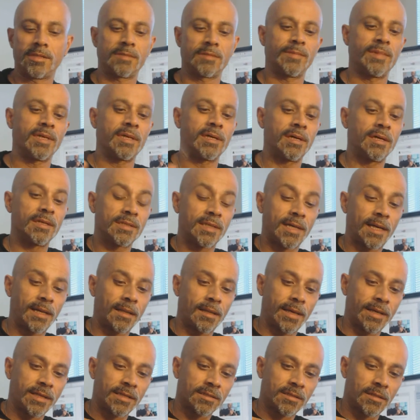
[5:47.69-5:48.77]
Just because I
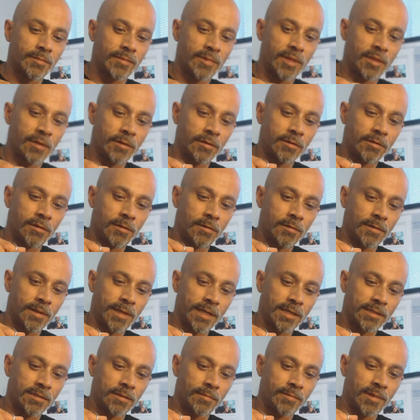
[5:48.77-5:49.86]
like something or don't
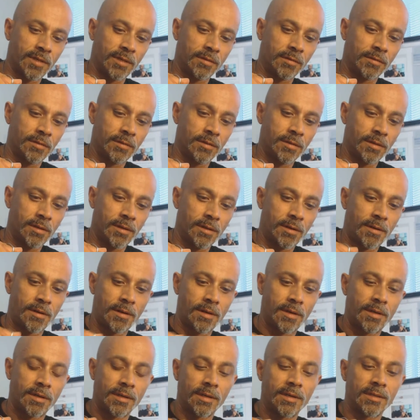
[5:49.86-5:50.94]
like something
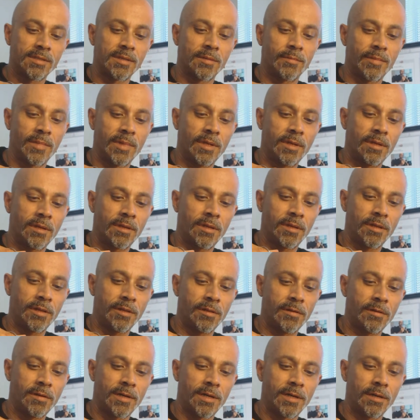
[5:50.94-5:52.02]
doesn't mean that
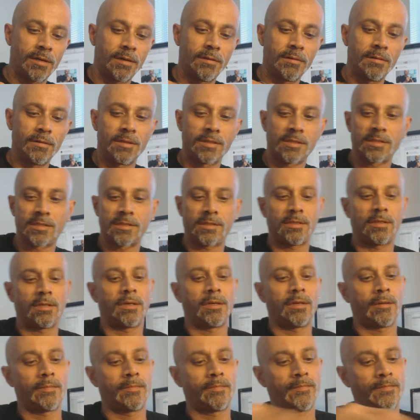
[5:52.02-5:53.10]
you got to do the
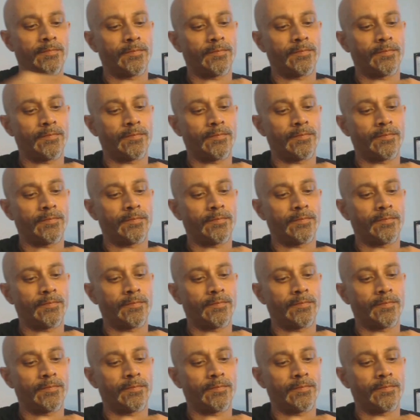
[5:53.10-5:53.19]
same.